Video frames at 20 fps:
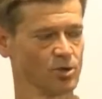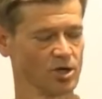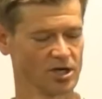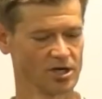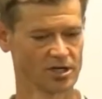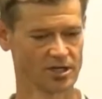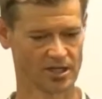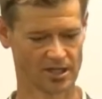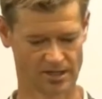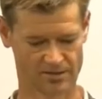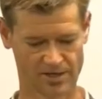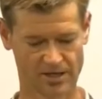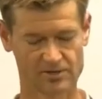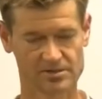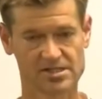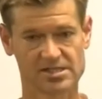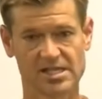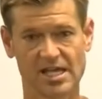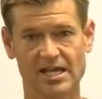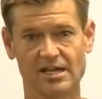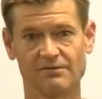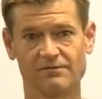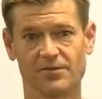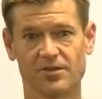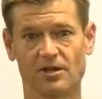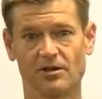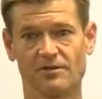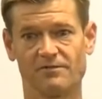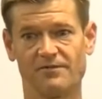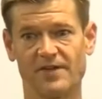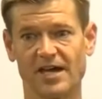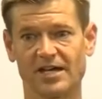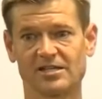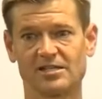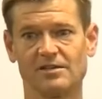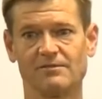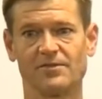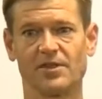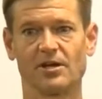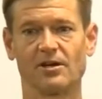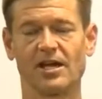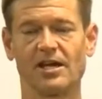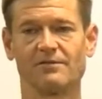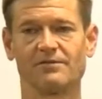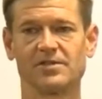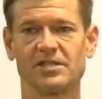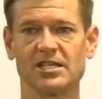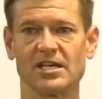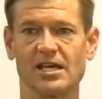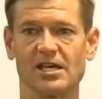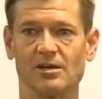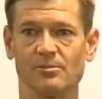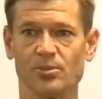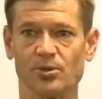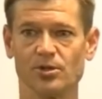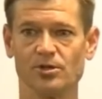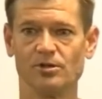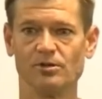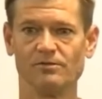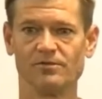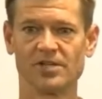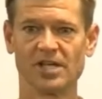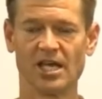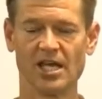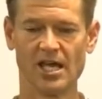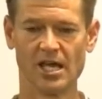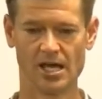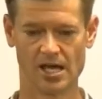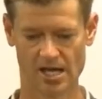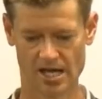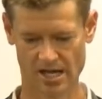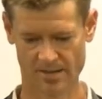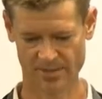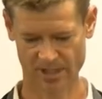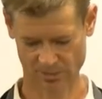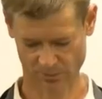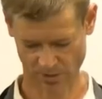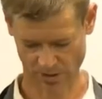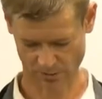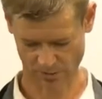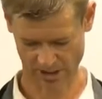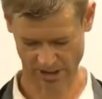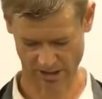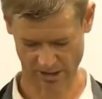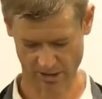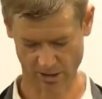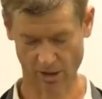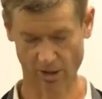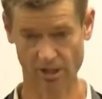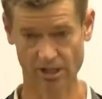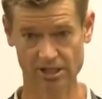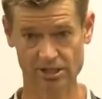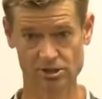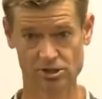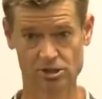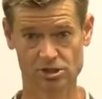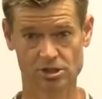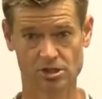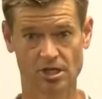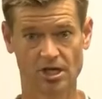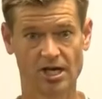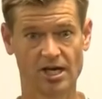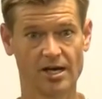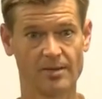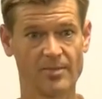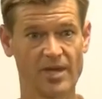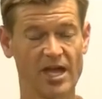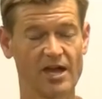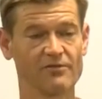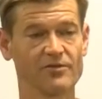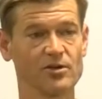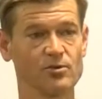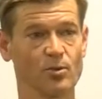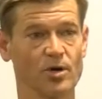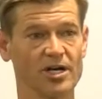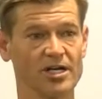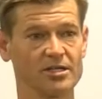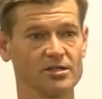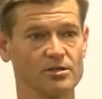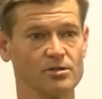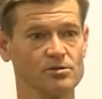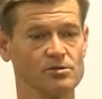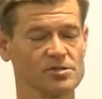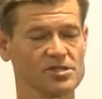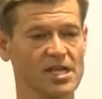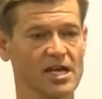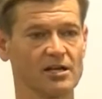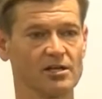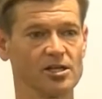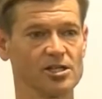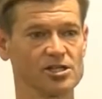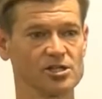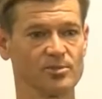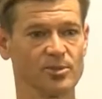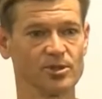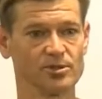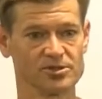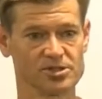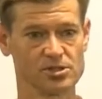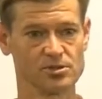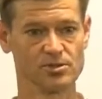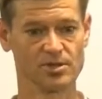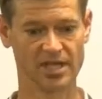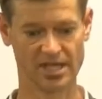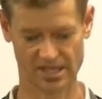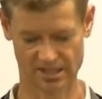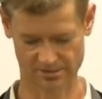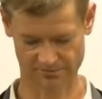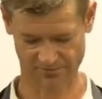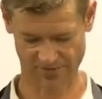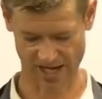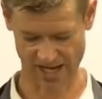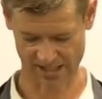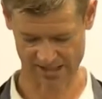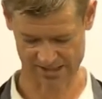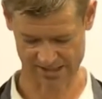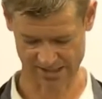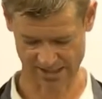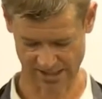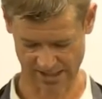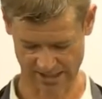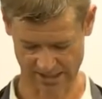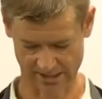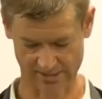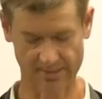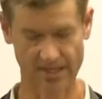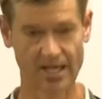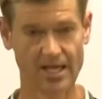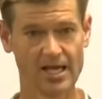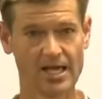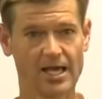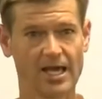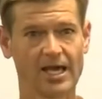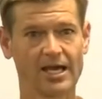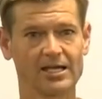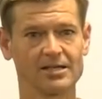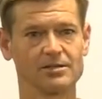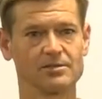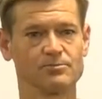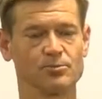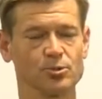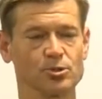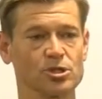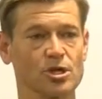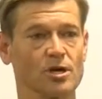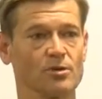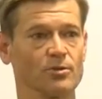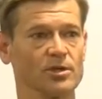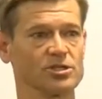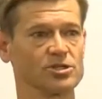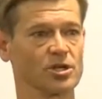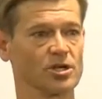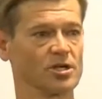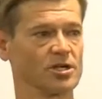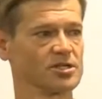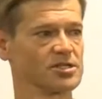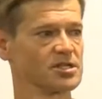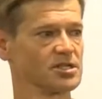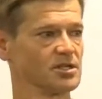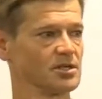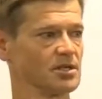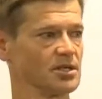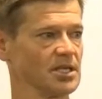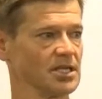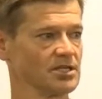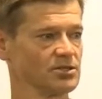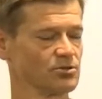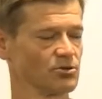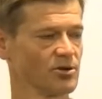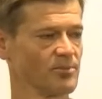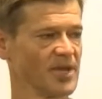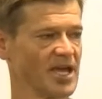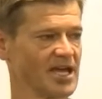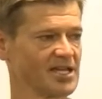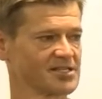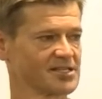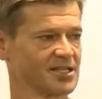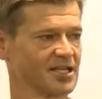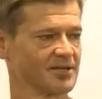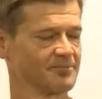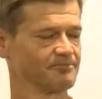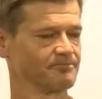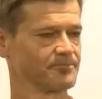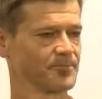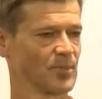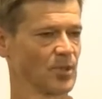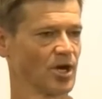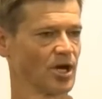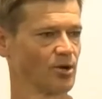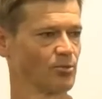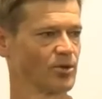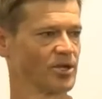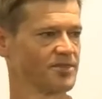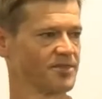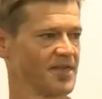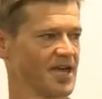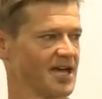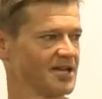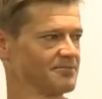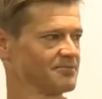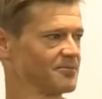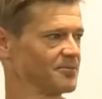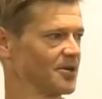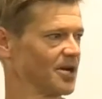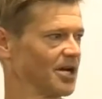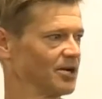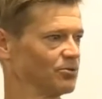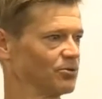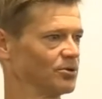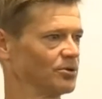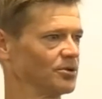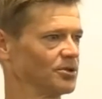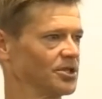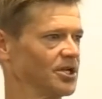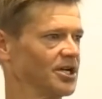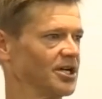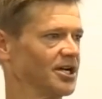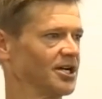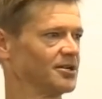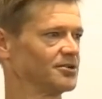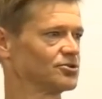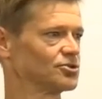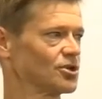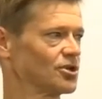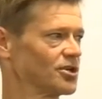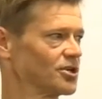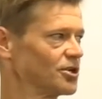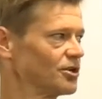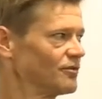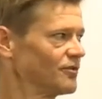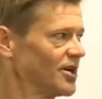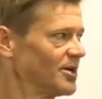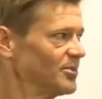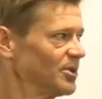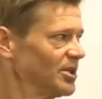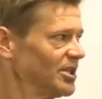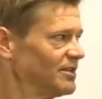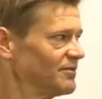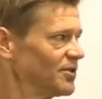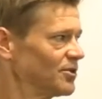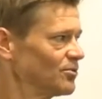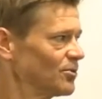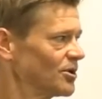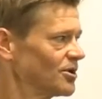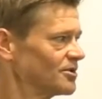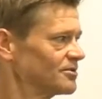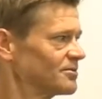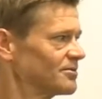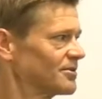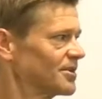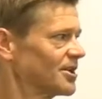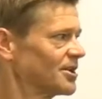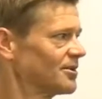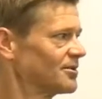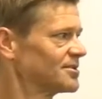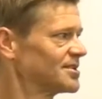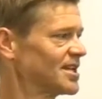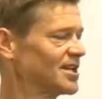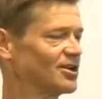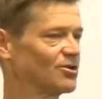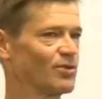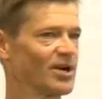work, they're safe, they're effective, they're FDA approved, and we would encourage everyone who's eligible to get vaccinated and return to indoor masking. With that, I will turn it over. I believe that we're going to take